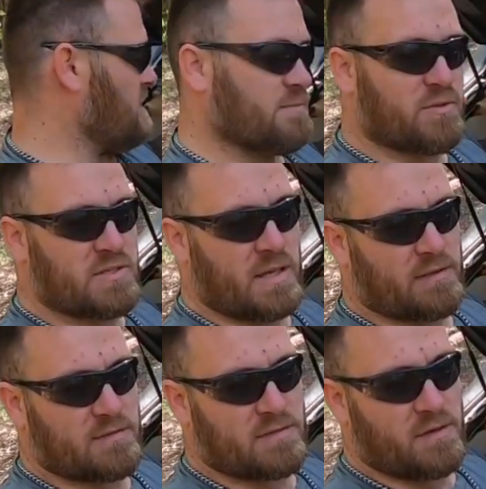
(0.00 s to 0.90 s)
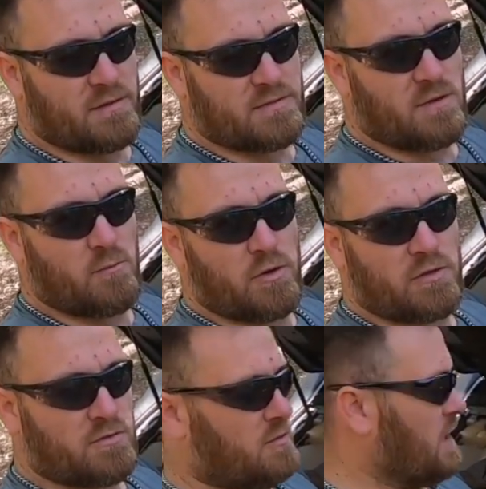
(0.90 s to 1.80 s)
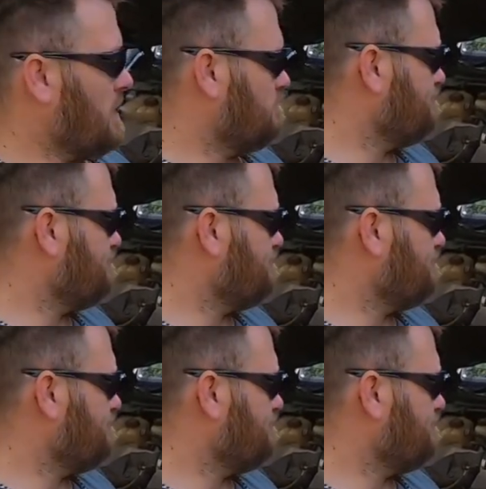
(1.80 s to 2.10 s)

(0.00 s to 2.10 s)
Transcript: protected, so it's not working too hard.